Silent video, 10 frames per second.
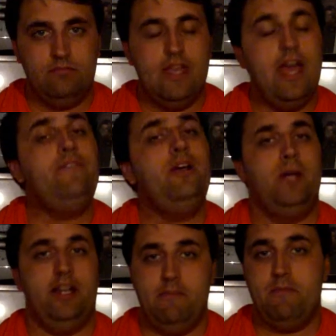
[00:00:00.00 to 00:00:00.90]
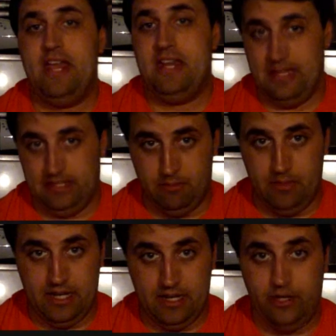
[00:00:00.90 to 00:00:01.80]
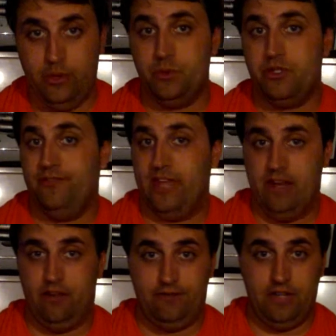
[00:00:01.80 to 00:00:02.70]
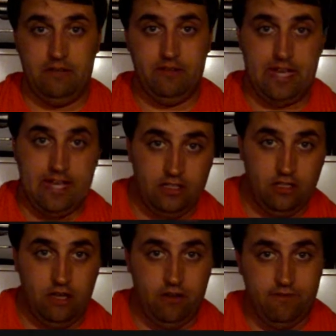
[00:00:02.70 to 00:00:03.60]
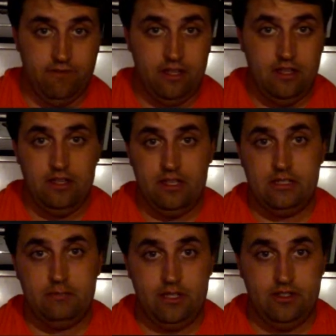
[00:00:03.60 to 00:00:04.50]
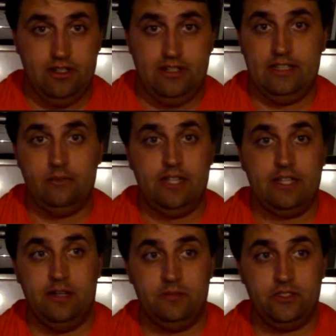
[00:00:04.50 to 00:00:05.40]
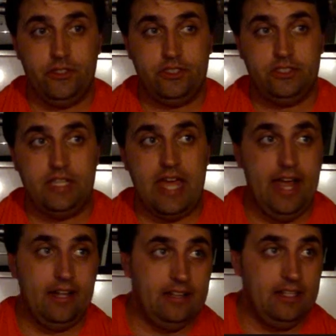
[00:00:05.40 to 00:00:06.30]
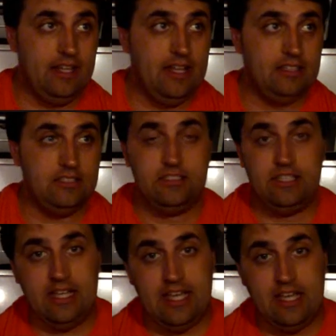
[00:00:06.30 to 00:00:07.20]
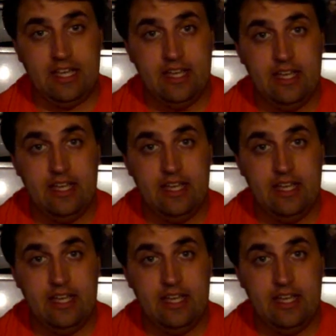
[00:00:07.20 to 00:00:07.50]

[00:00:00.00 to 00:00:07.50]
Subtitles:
Everybody may not be a huge fan of David Hasselhoff, especially not when it comes to his acting and singing.